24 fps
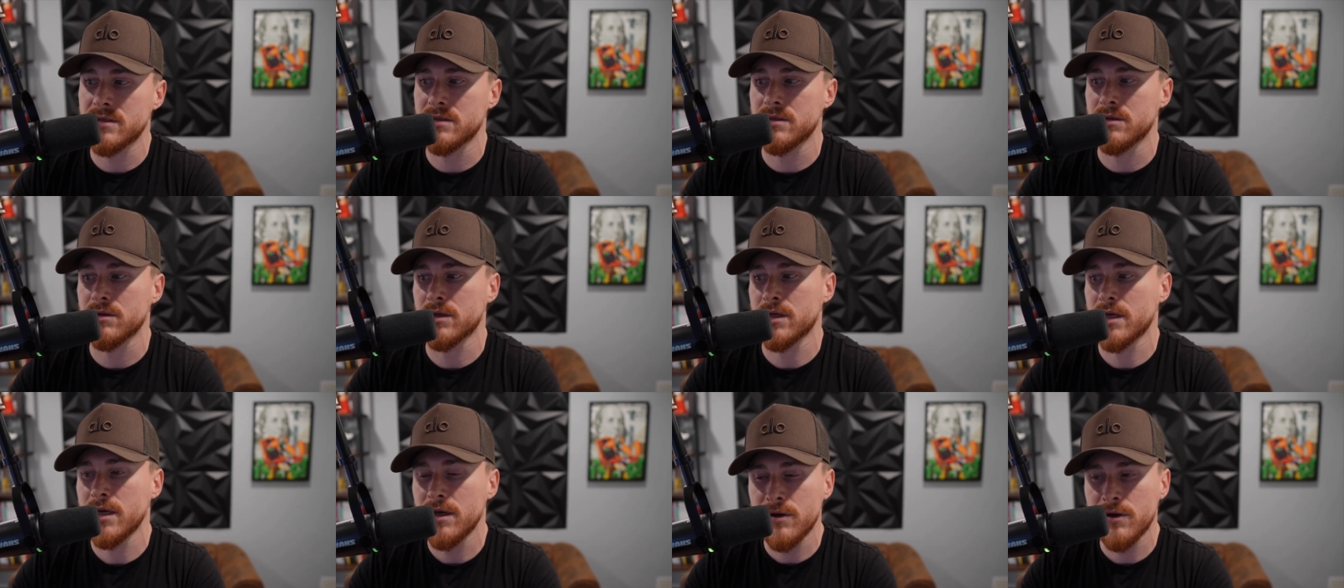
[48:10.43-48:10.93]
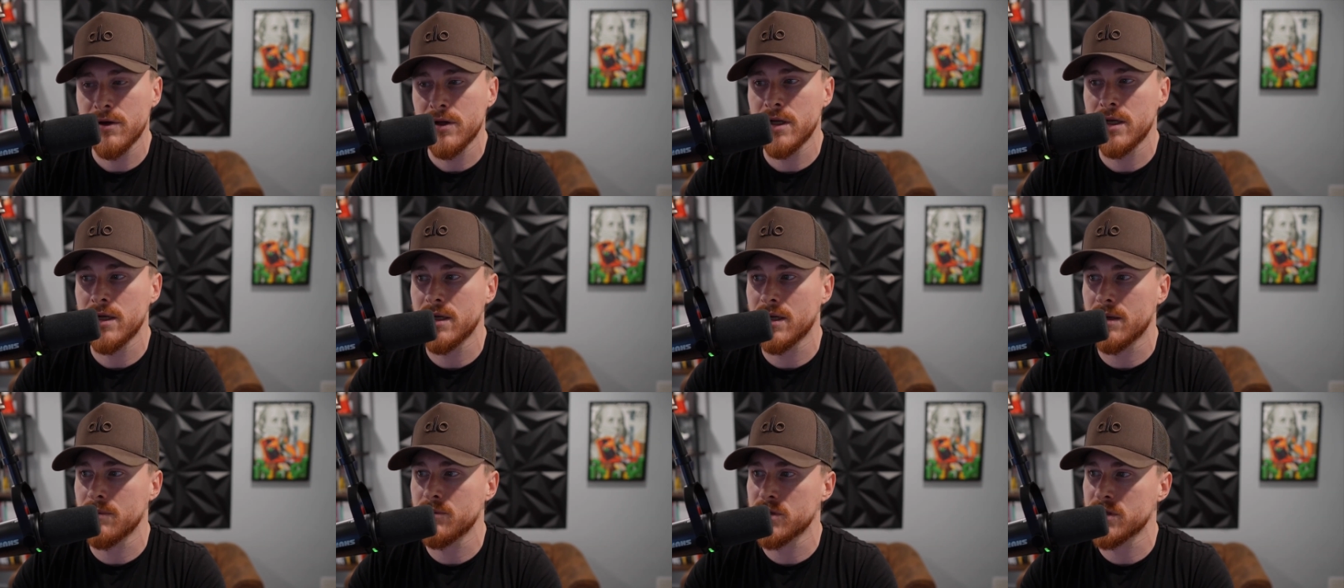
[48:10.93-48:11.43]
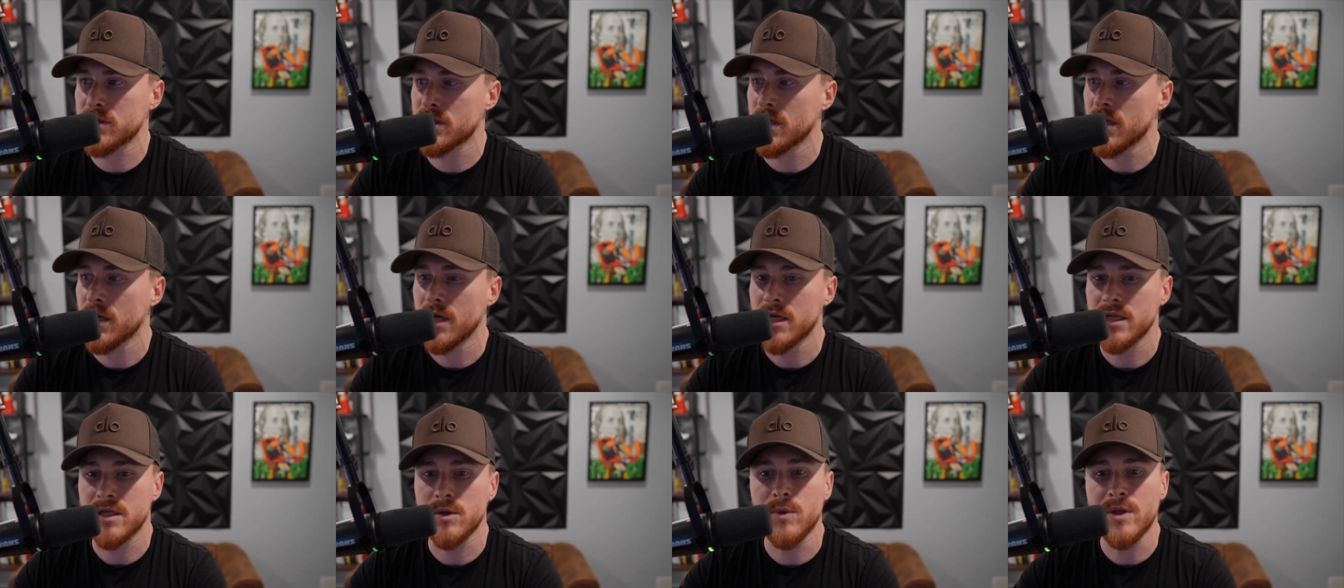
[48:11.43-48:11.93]
You're killing it.
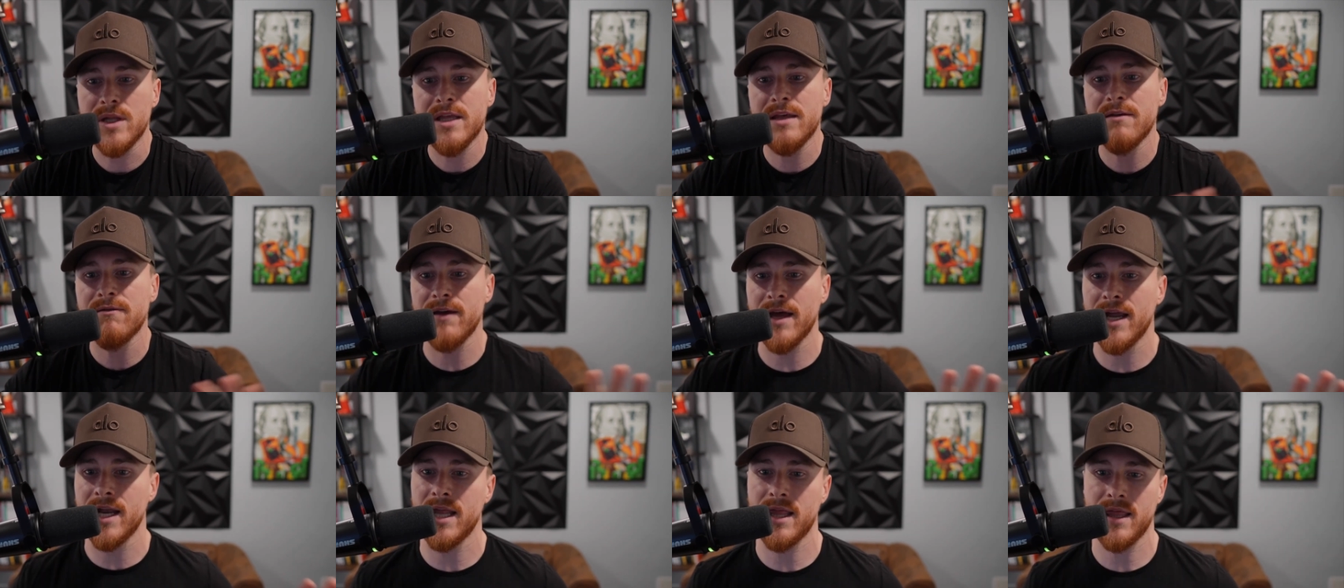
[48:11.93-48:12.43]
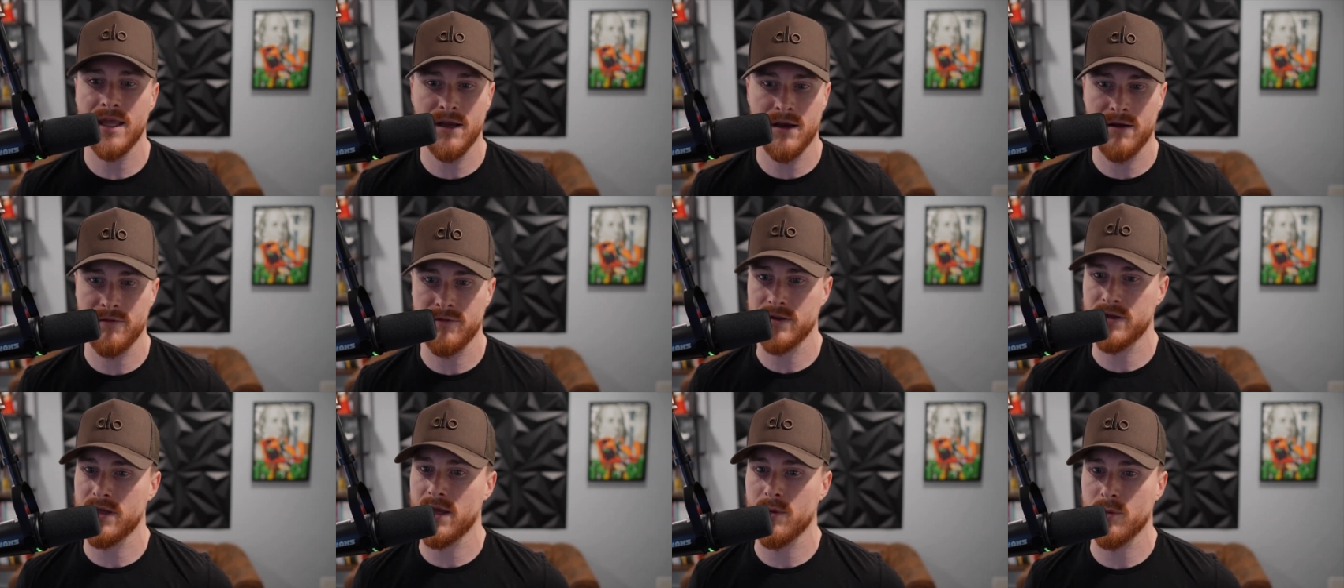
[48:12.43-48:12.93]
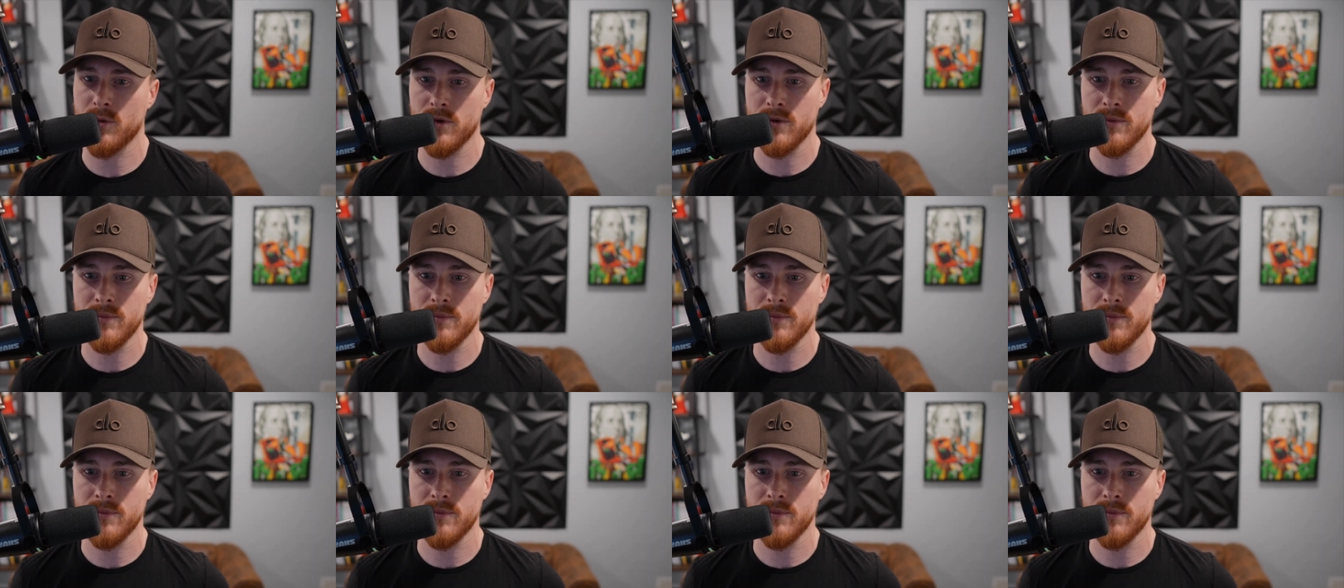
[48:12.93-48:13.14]
Did we leave anything off the table?